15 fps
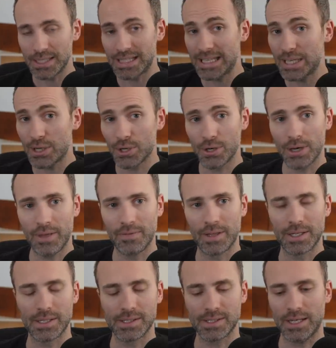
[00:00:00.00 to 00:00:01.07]
a year and
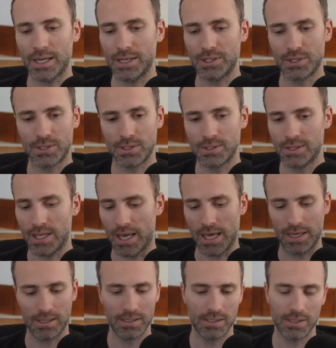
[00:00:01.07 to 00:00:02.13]
then decide
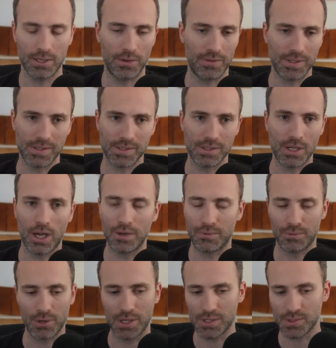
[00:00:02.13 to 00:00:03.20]
that you know this is
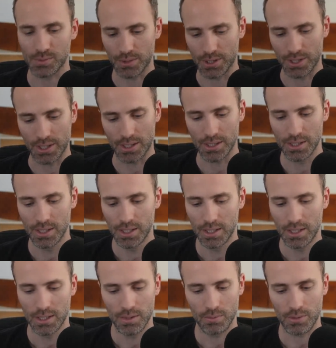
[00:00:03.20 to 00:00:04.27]
not for us we're gonna
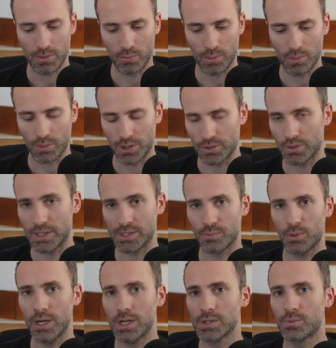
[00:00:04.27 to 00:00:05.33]
we, we want to try
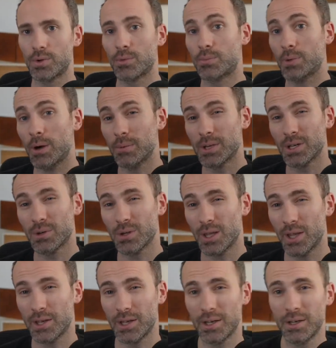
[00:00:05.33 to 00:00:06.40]
somewhere else we would probably go to
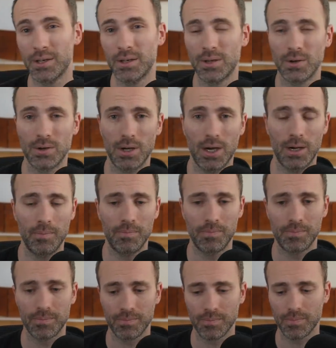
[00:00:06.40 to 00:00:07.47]
london
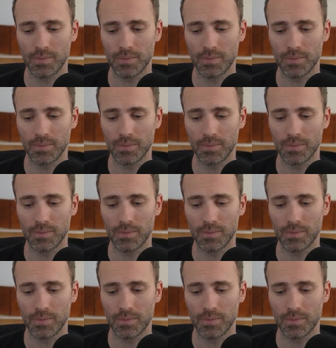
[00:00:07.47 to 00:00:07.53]
um,